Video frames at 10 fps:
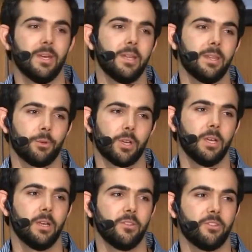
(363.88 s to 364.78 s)
that we're
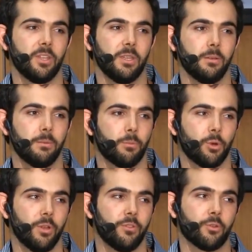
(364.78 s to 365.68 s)
going to see
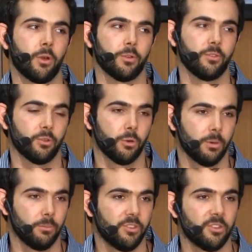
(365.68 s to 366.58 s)
more and stronger
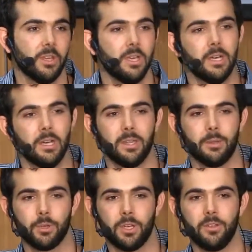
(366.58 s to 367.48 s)
storms,
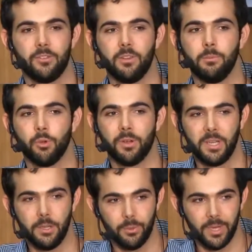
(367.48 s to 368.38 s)
that we're going to see more
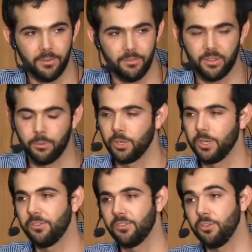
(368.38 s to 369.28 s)
heat waves, that we're
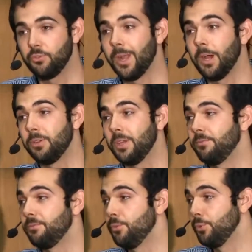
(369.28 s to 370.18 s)
going to see drought
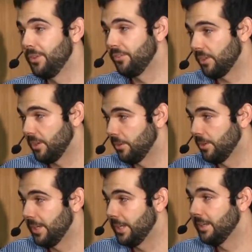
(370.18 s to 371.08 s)
and food
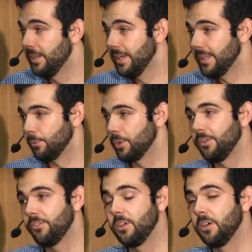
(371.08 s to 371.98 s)
insecurity, that we're
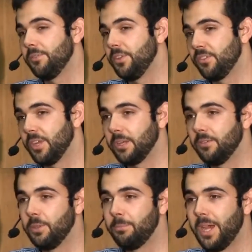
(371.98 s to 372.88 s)
going to see all of these
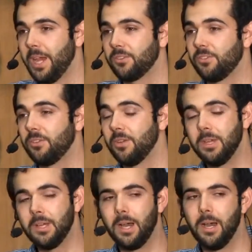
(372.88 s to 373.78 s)
negative impacts,
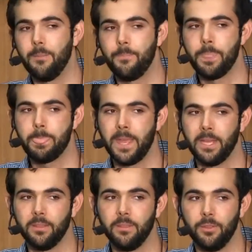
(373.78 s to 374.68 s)

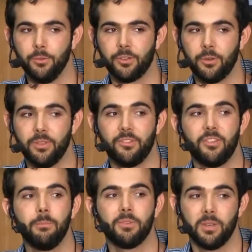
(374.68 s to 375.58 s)
and those are the
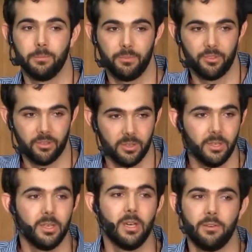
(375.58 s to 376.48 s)
symptoms
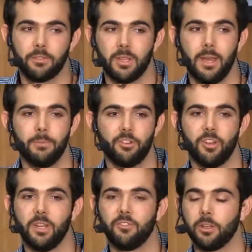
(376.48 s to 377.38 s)
of climate
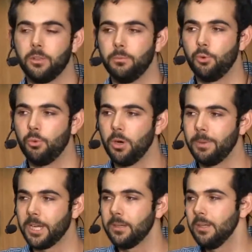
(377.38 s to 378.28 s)
change and global
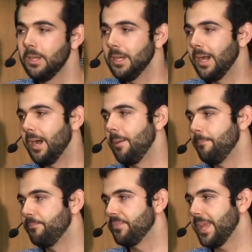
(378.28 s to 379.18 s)
warming,
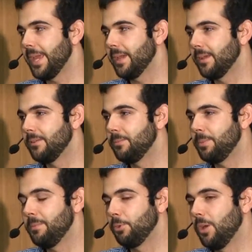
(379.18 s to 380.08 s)
and
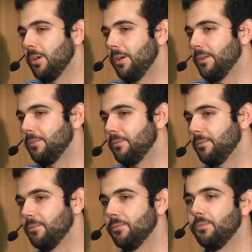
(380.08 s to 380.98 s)
people aren't
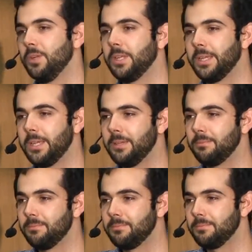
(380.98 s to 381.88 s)
really
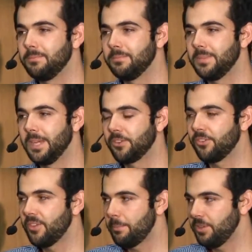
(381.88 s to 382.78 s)

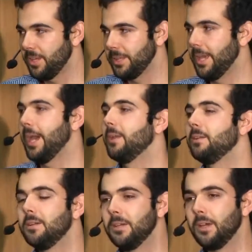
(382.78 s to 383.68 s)
accepting that
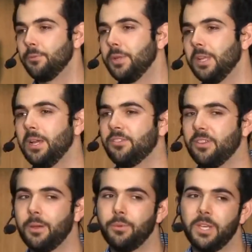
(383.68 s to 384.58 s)
and
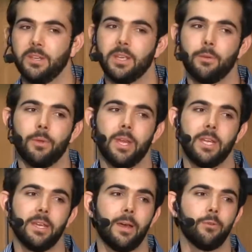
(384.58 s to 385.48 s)
realizing that we need to get
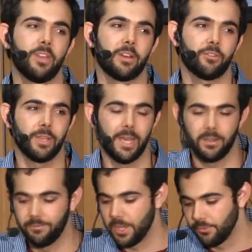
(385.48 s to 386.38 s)
ready. I was actually at
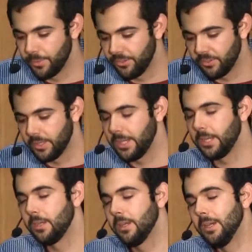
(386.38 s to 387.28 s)
an event
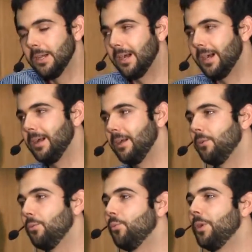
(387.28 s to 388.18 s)
recently
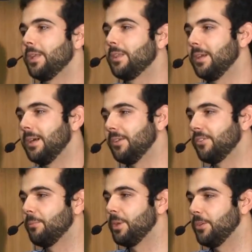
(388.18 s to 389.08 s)
with
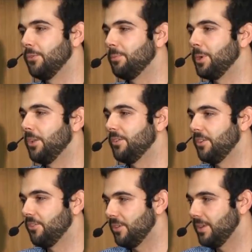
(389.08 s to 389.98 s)
somebody who's a
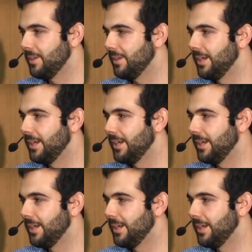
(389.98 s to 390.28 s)
politician